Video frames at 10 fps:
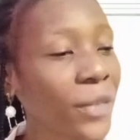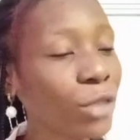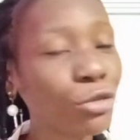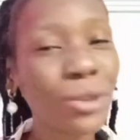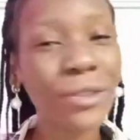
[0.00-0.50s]

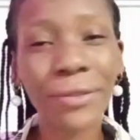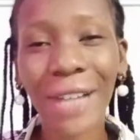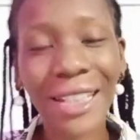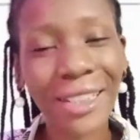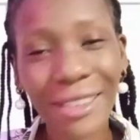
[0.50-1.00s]
through the
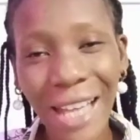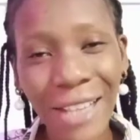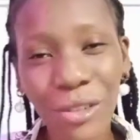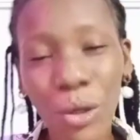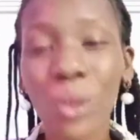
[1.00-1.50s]
far
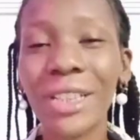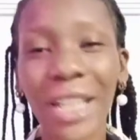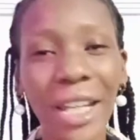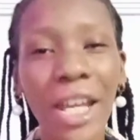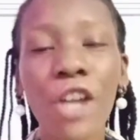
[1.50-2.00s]
distance or
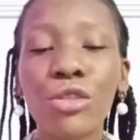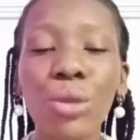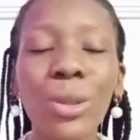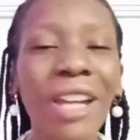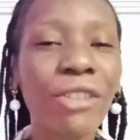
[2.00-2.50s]
near.
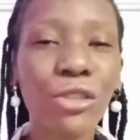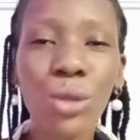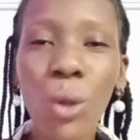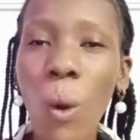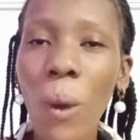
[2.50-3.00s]
So there is
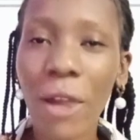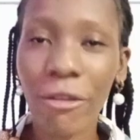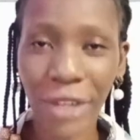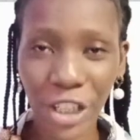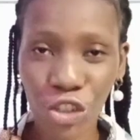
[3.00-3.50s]
no
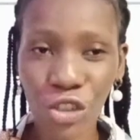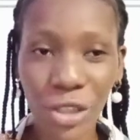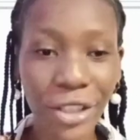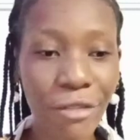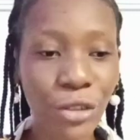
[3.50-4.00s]
vacation,
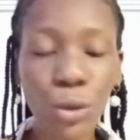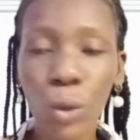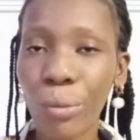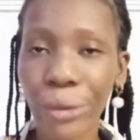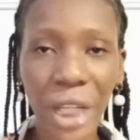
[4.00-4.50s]
there is no
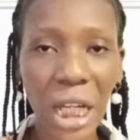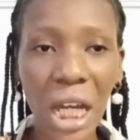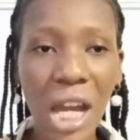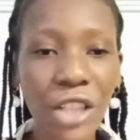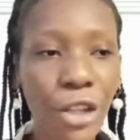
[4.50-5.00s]
break,
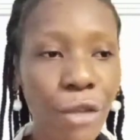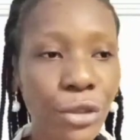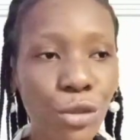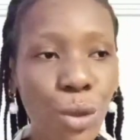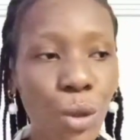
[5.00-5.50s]
there
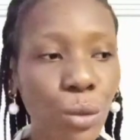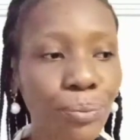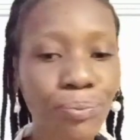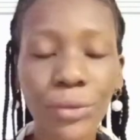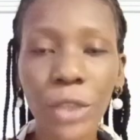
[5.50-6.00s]
is no
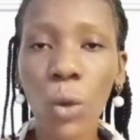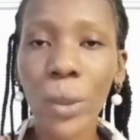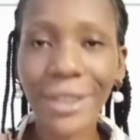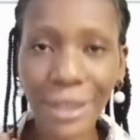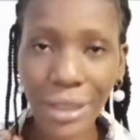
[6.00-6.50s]

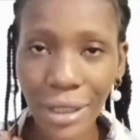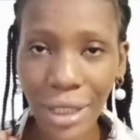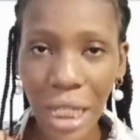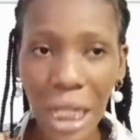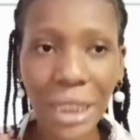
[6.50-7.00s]
quitting,
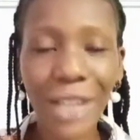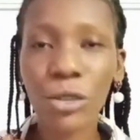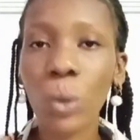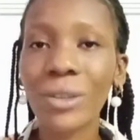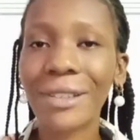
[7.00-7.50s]
there is
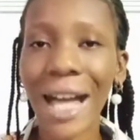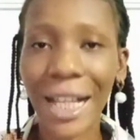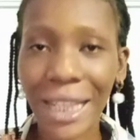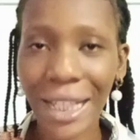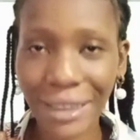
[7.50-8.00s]
no
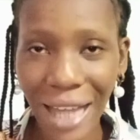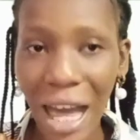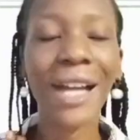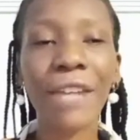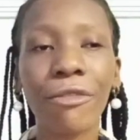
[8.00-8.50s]
sack letter.
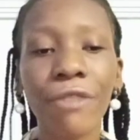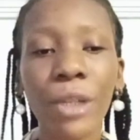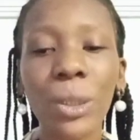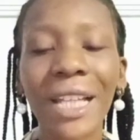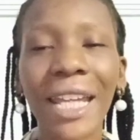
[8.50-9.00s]
I
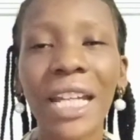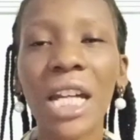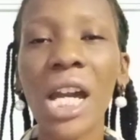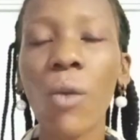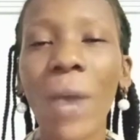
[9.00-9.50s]
feel like
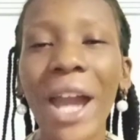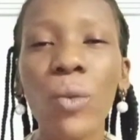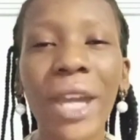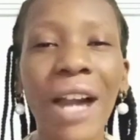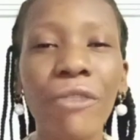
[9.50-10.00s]
why
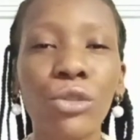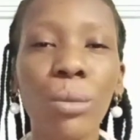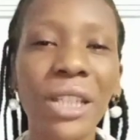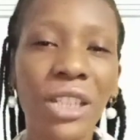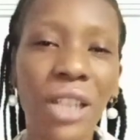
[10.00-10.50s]
we have so
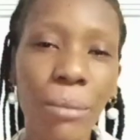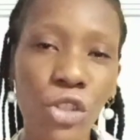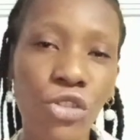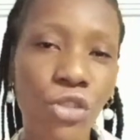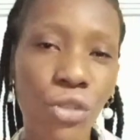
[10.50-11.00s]
many
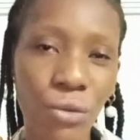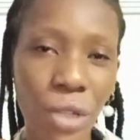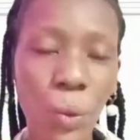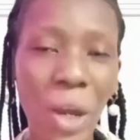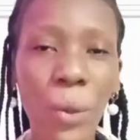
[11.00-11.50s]
damaged
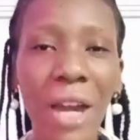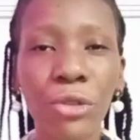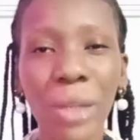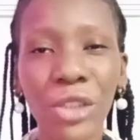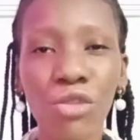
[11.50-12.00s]
children, why we have
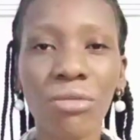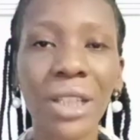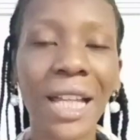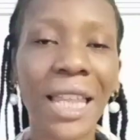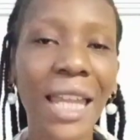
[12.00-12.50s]
so many children
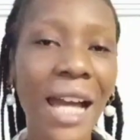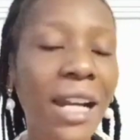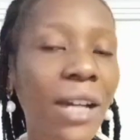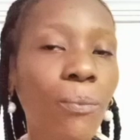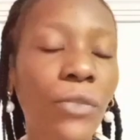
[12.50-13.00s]
that lack
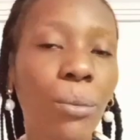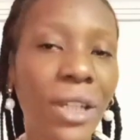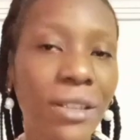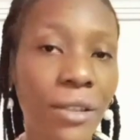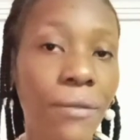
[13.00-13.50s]
the
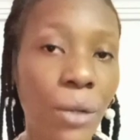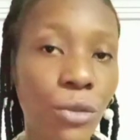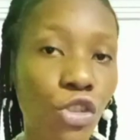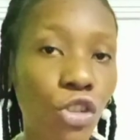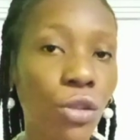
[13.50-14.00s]
basic
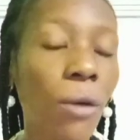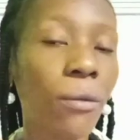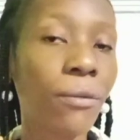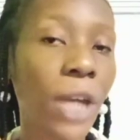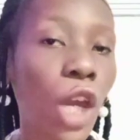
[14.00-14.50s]
foundation
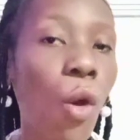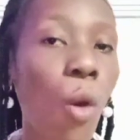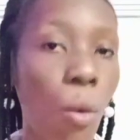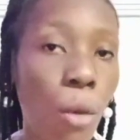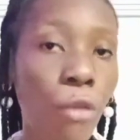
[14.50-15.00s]
of a
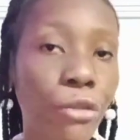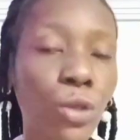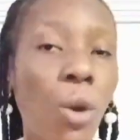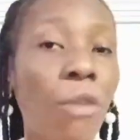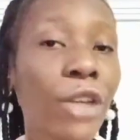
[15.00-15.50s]
home,
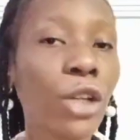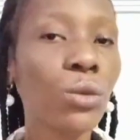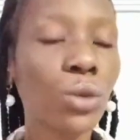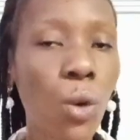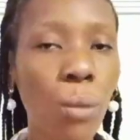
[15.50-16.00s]
of a
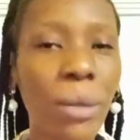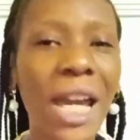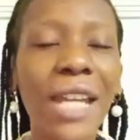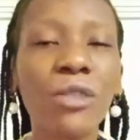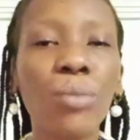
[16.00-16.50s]
good home,
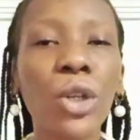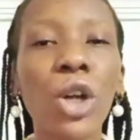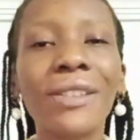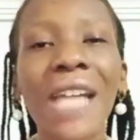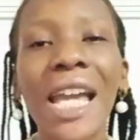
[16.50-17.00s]
is
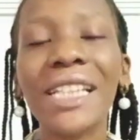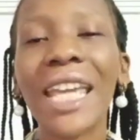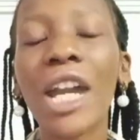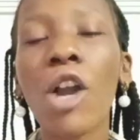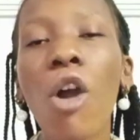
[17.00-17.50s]
because
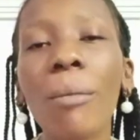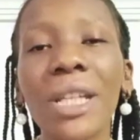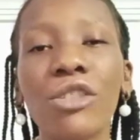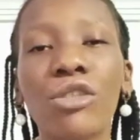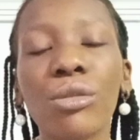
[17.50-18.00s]
they come
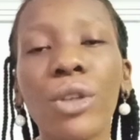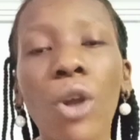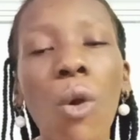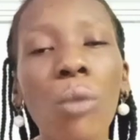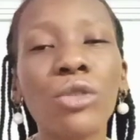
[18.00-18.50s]
into the
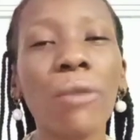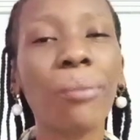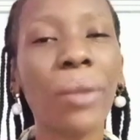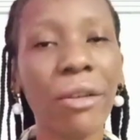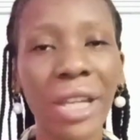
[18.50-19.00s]
homes of
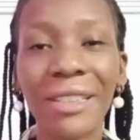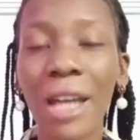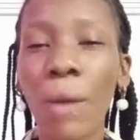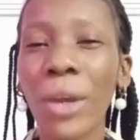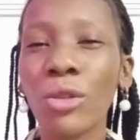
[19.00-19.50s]
parents
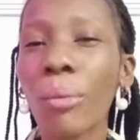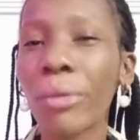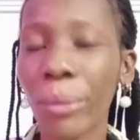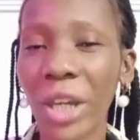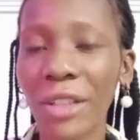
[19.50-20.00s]
that were not
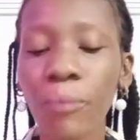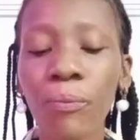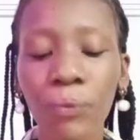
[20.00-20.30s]
prepared.